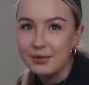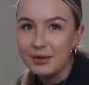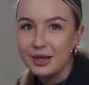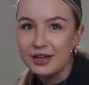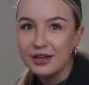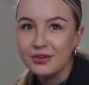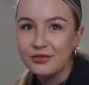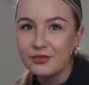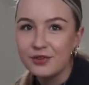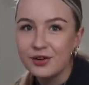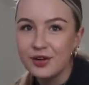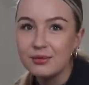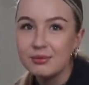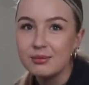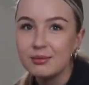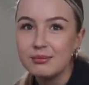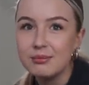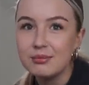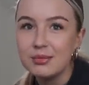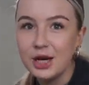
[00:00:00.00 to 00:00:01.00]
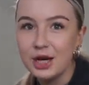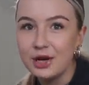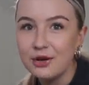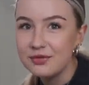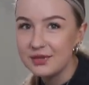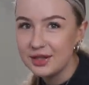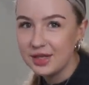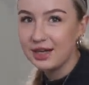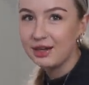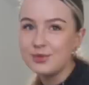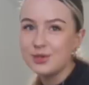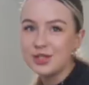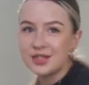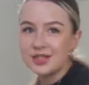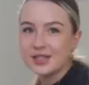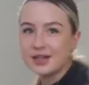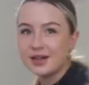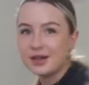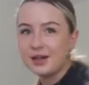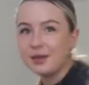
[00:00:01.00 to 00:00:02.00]
me from over there. I'm
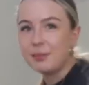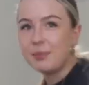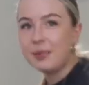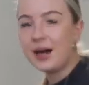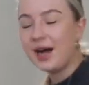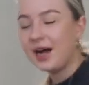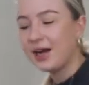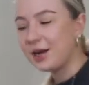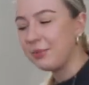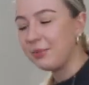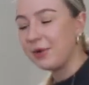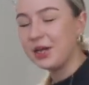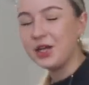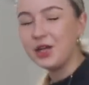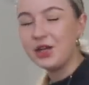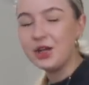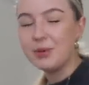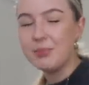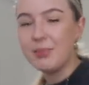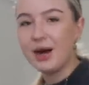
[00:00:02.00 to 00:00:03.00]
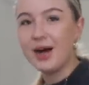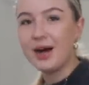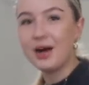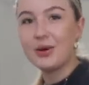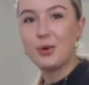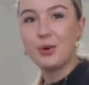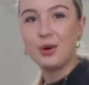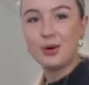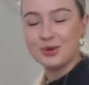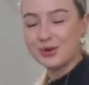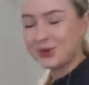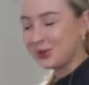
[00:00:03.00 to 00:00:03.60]
just gonna pack my uni bag while